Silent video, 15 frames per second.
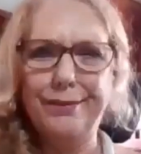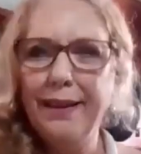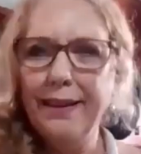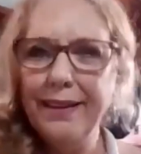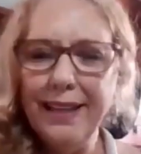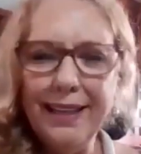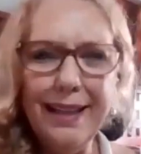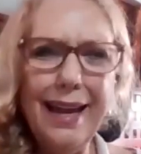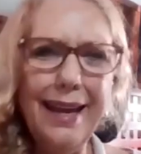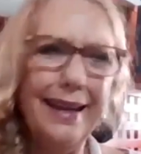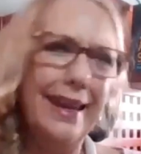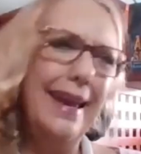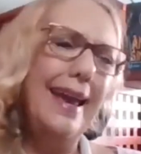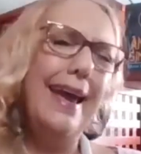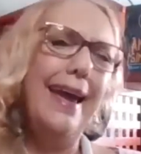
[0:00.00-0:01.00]
They're like,
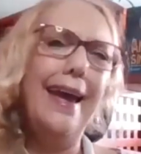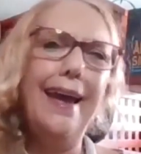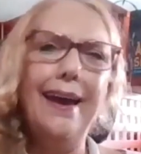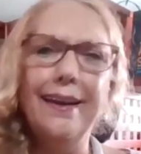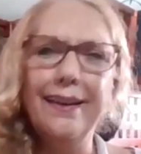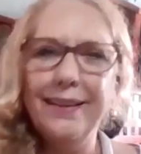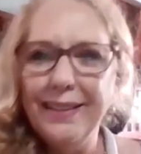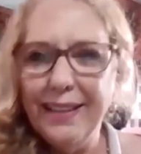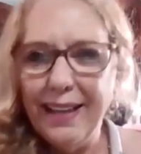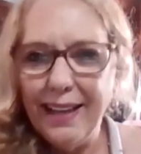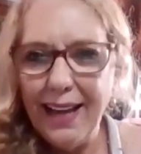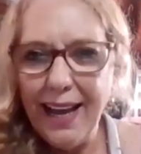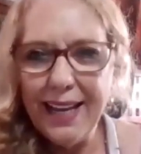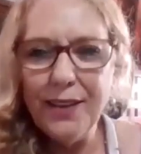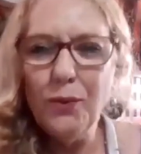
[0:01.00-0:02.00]

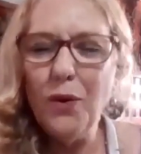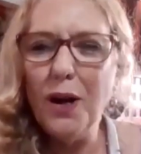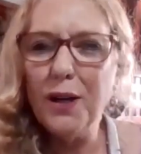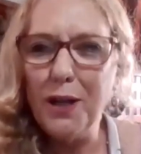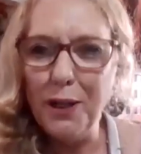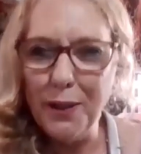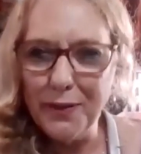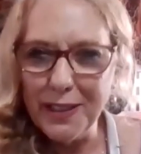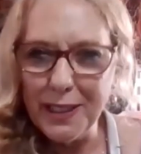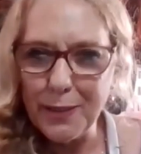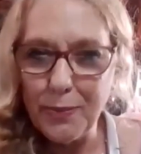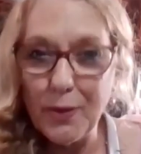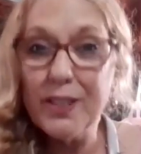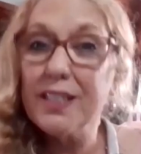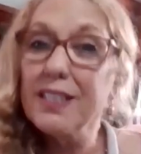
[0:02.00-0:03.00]
I can walk all over this
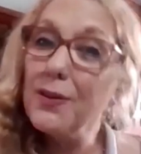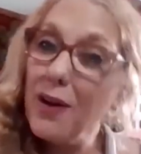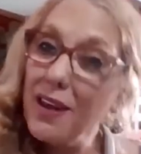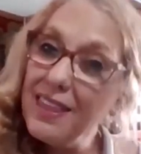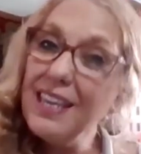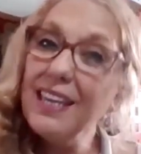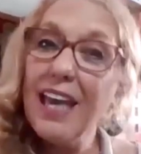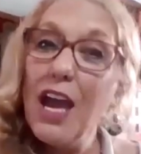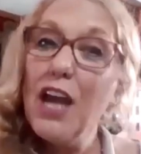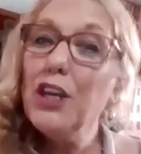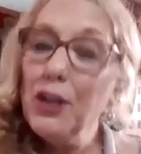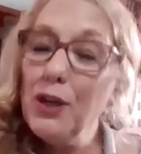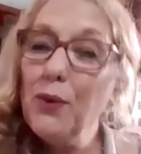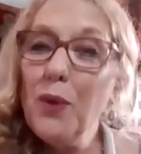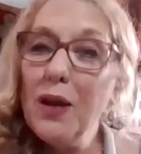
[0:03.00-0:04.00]
person. So I think,
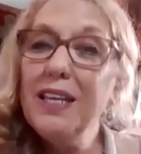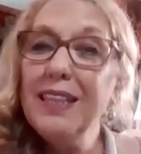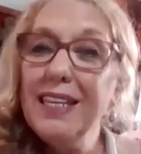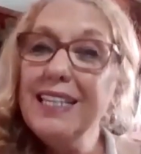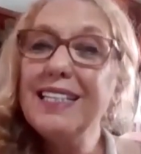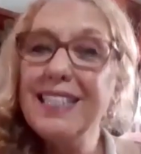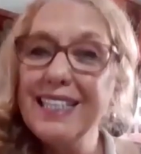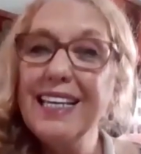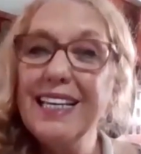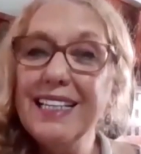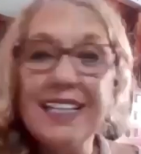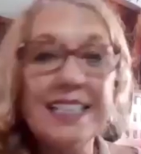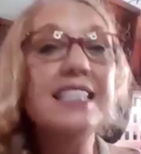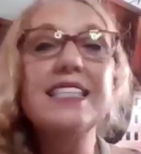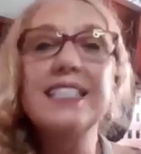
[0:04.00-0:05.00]
one of these things
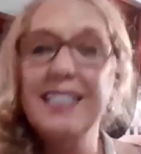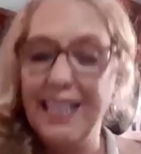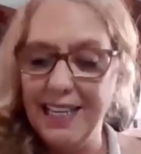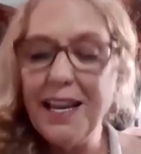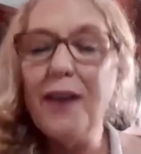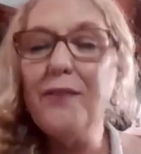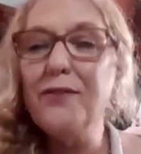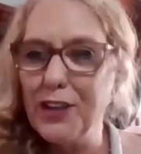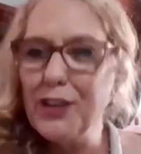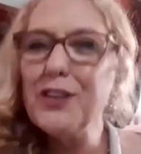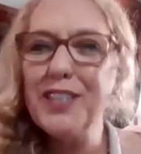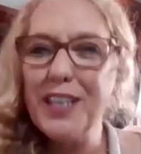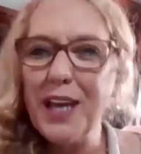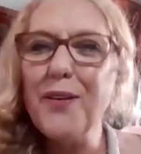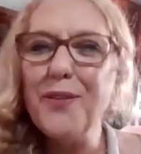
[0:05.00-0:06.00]
is stand up for
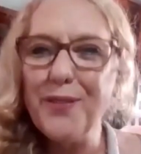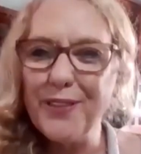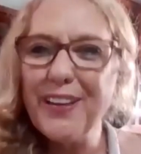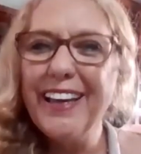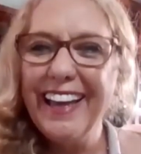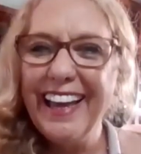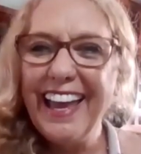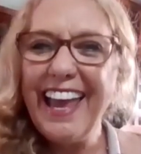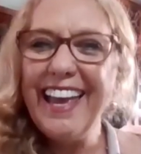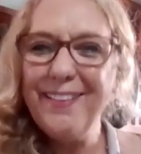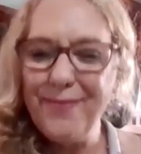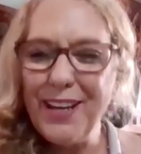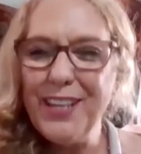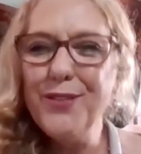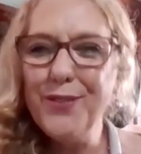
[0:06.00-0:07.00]
yourself.
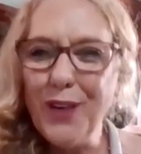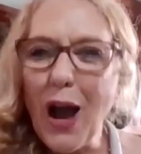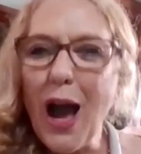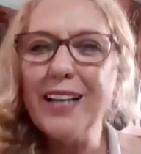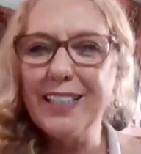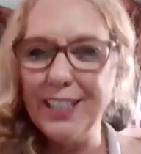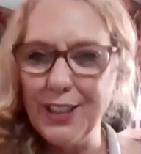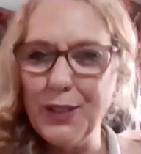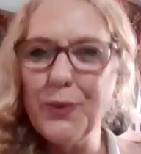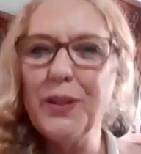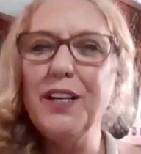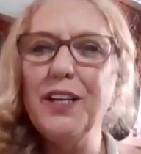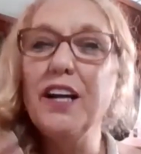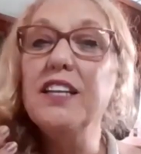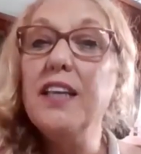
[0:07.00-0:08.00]
But you've got to do it
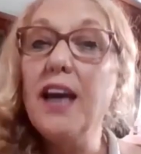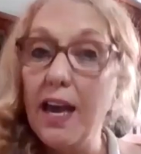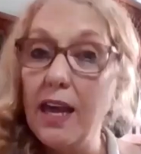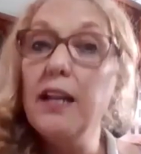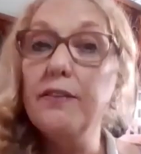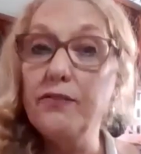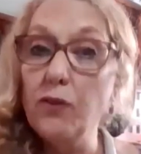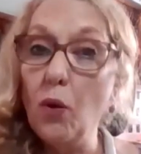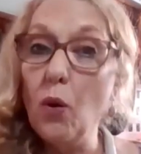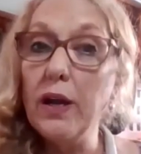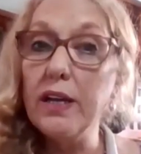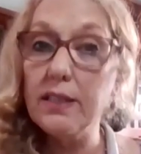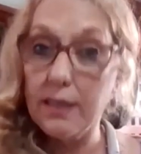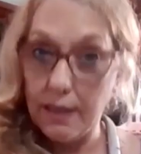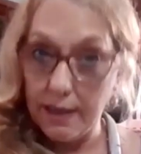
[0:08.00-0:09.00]
in a
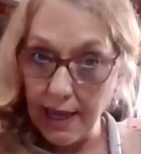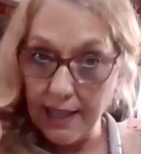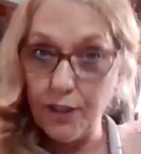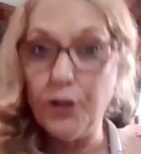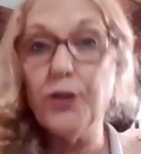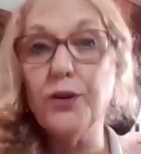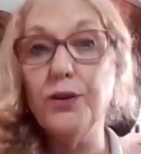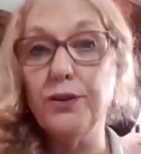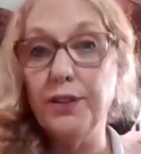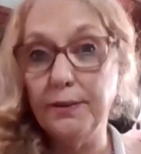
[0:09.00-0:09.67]
voice that's heard.